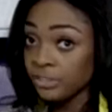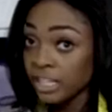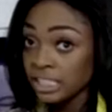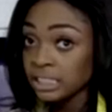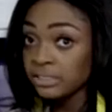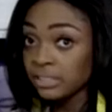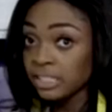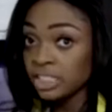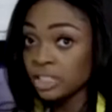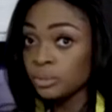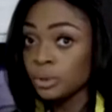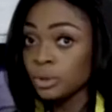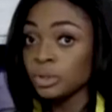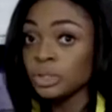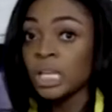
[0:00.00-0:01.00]
fresh
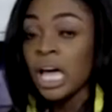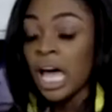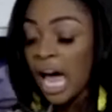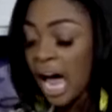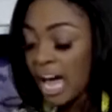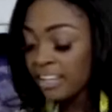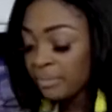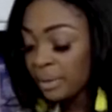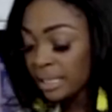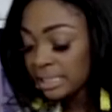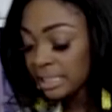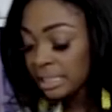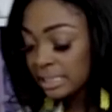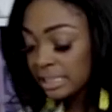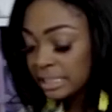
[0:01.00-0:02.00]
vegetables and it
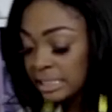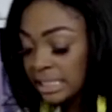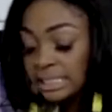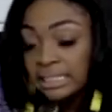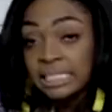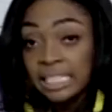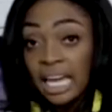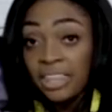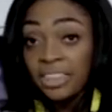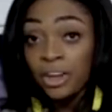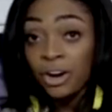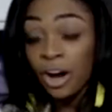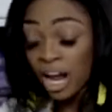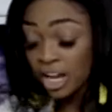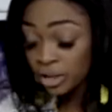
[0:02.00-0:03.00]
basically sticks
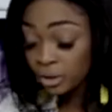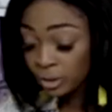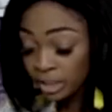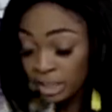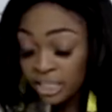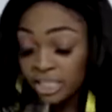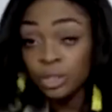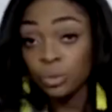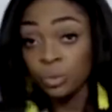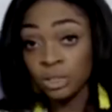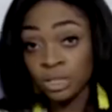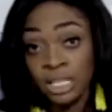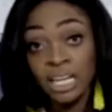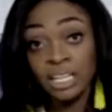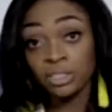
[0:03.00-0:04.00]
together and you eat it
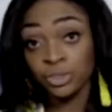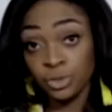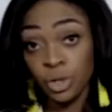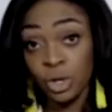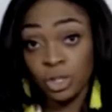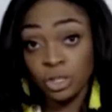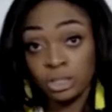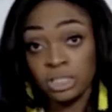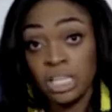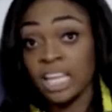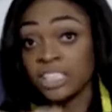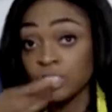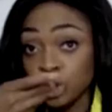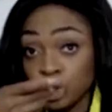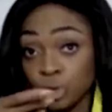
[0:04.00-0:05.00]
with like a sauce.
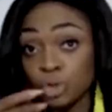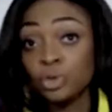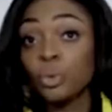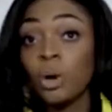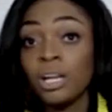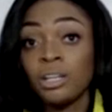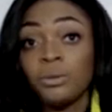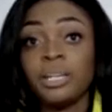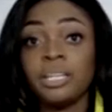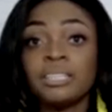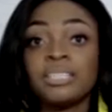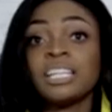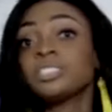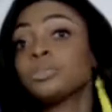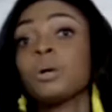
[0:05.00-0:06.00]
And so you swallow it.
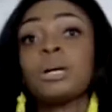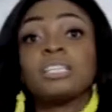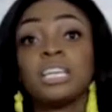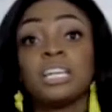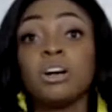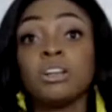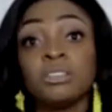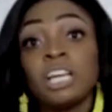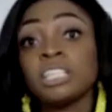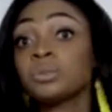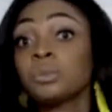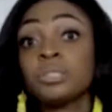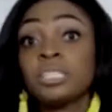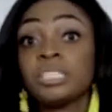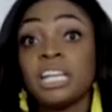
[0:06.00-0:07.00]
That's where
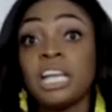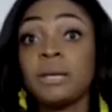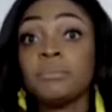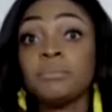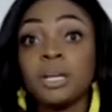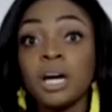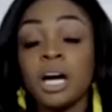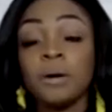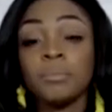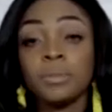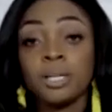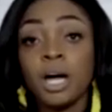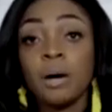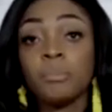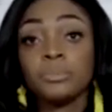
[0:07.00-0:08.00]
the name
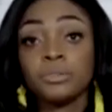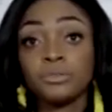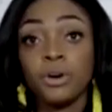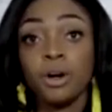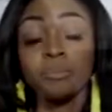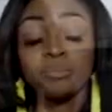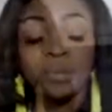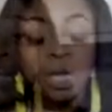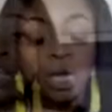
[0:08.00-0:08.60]
comes from.